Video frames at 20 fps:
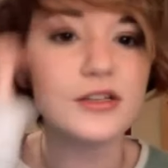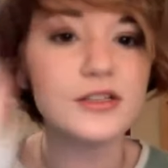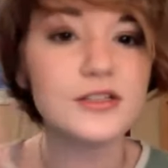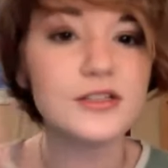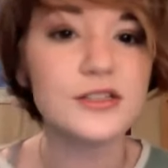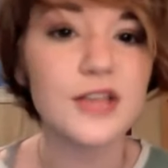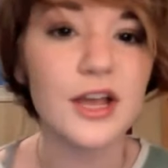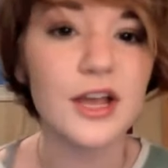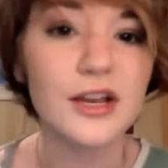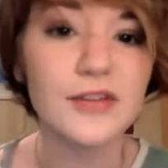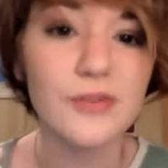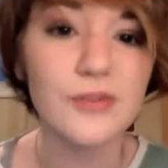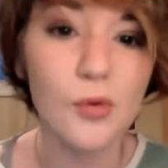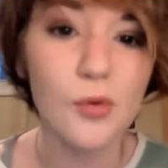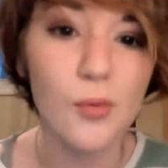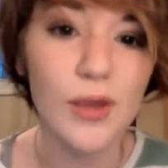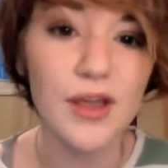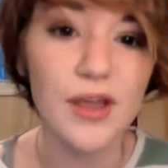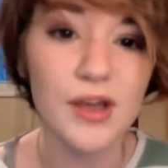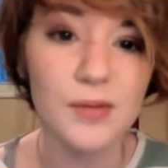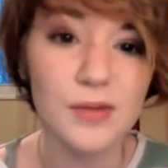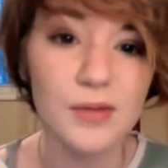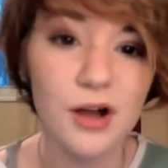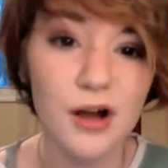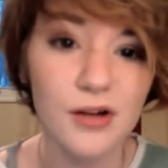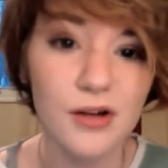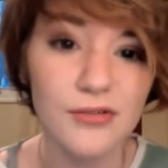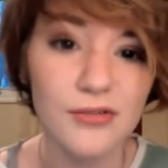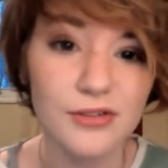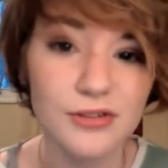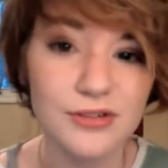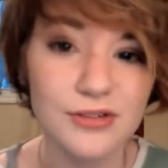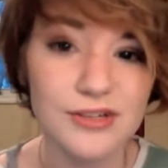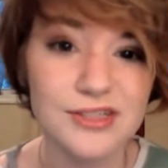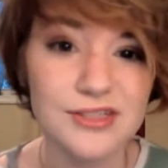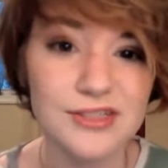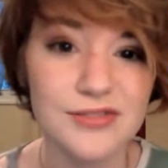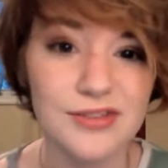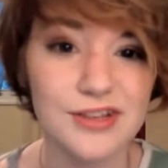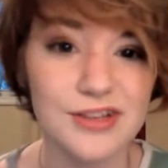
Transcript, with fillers: it's kind of a wake up call for the rest of